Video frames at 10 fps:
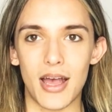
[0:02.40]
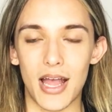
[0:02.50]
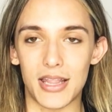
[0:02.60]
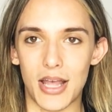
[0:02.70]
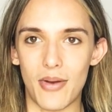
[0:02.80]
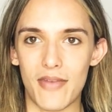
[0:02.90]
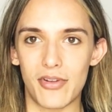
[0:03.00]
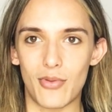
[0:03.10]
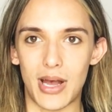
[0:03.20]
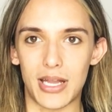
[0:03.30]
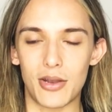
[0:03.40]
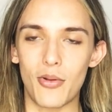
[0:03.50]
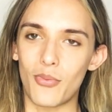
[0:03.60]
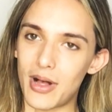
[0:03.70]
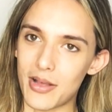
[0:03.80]
Hello everyone,
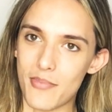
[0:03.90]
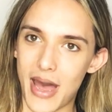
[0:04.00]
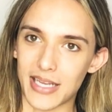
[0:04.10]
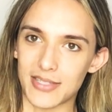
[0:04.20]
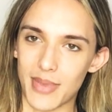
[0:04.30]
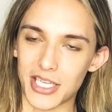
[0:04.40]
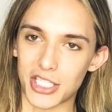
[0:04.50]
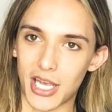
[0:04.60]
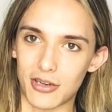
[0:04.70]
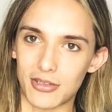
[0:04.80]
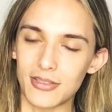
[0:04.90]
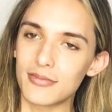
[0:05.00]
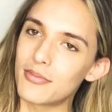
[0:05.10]
welcome back to my channel.